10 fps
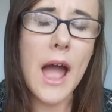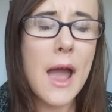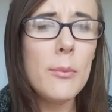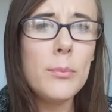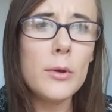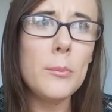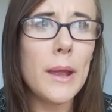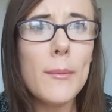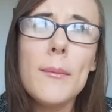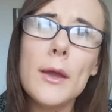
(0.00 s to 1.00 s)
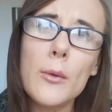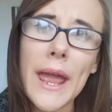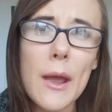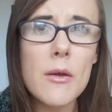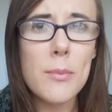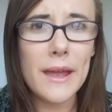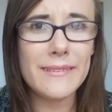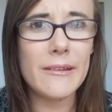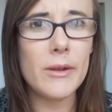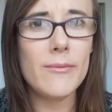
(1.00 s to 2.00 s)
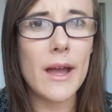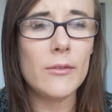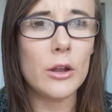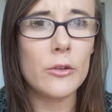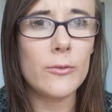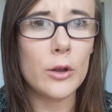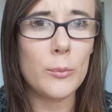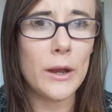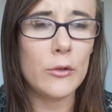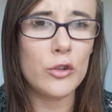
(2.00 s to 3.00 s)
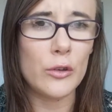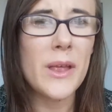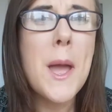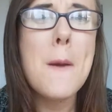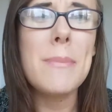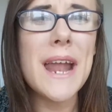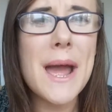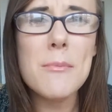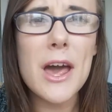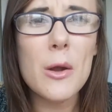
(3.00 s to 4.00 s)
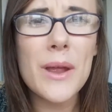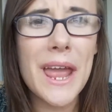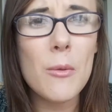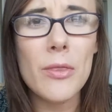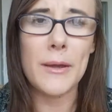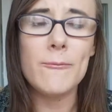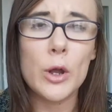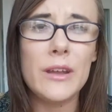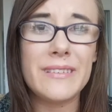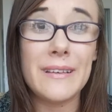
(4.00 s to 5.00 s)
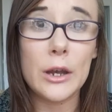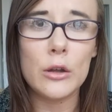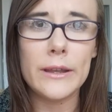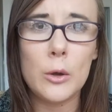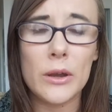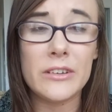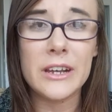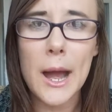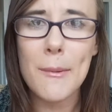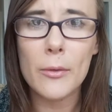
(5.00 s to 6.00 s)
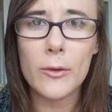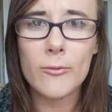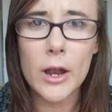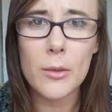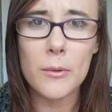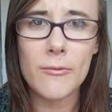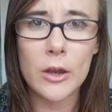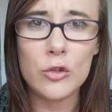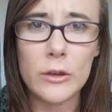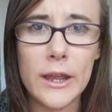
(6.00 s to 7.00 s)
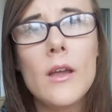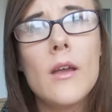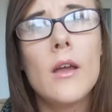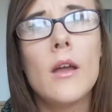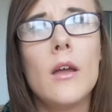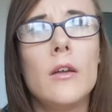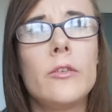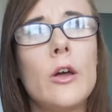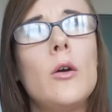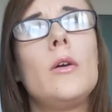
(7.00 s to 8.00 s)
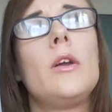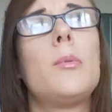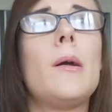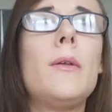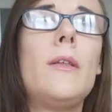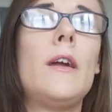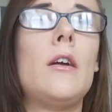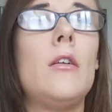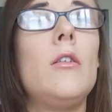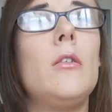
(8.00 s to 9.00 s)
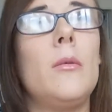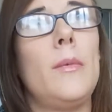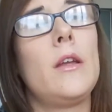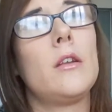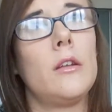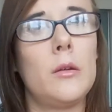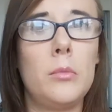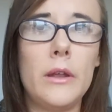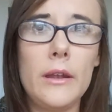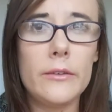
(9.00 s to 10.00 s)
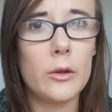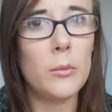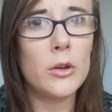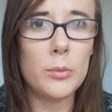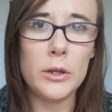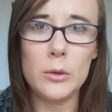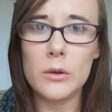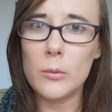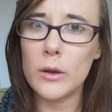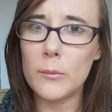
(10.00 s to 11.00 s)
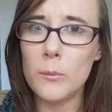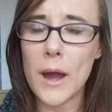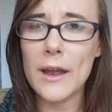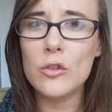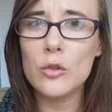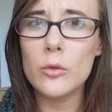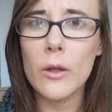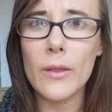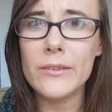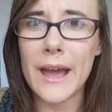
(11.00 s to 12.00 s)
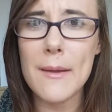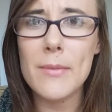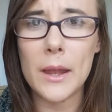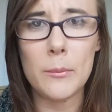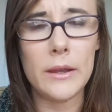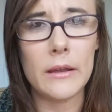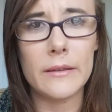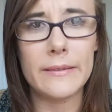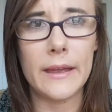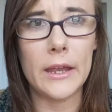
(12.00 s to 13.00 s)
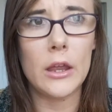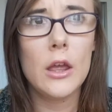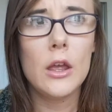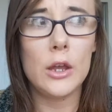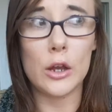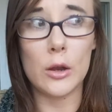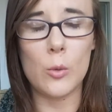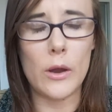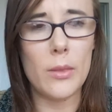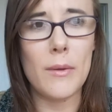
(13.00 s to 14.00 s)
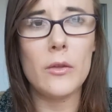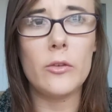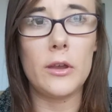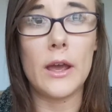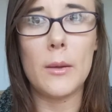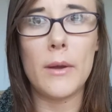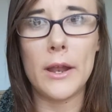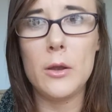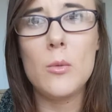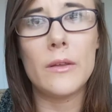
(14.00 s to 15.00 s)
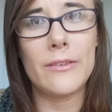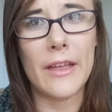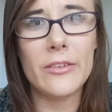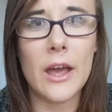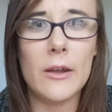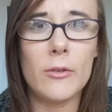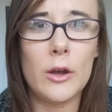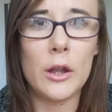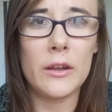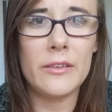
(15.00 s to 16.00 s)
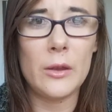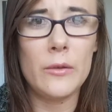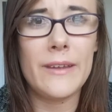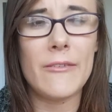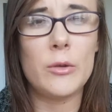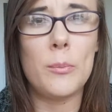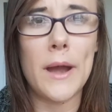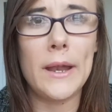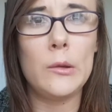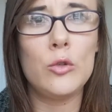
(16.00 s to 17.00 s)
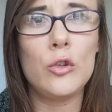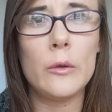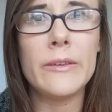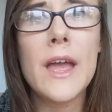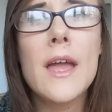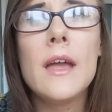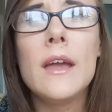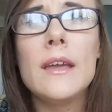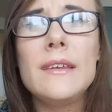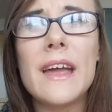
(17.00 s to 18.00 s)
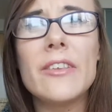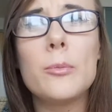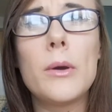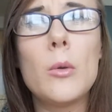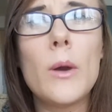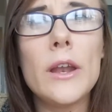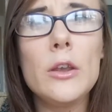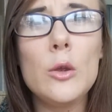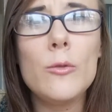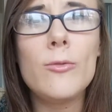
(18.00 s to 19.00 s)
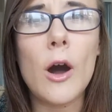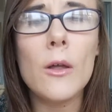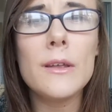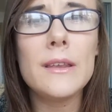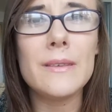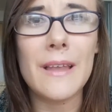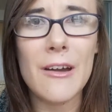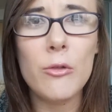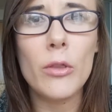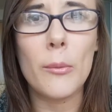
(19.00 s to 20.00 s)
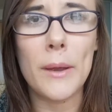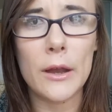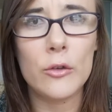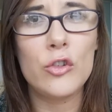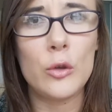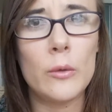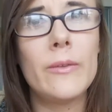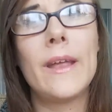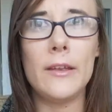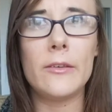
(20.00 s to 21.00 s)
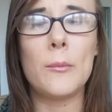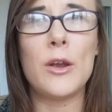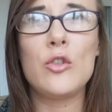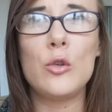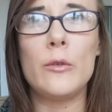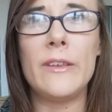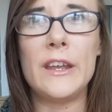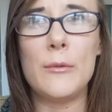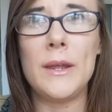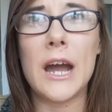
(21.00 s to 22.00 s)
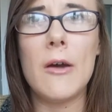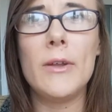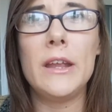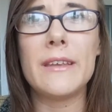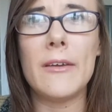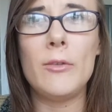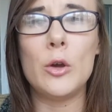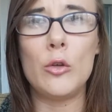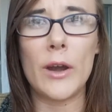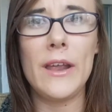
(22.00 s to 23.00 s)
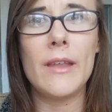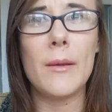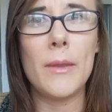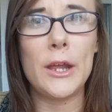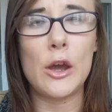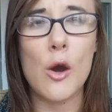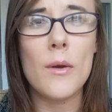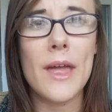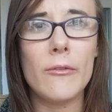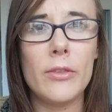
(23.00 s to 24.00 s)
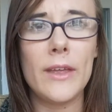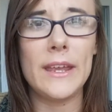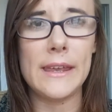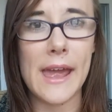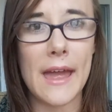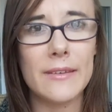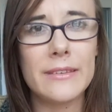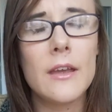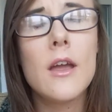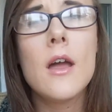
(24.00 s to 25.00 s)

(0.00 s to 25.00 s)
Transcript: I would maybe be okay with paying $75 for a pair of shoes, but I'm not okay with my foot is literally going to come out the front of them eventually. So you're probably like, oh, Amanda, complaining so much, but you can buy shoes all the time then, because you're going to wear them out, so you got to buy new ones. That's kind of a good excuse to have to buy new shoes. Yes, but when you fall in love with a pair of shoes, these are my shoes, they give me confidence, I feel great in them, they go with everything, yes.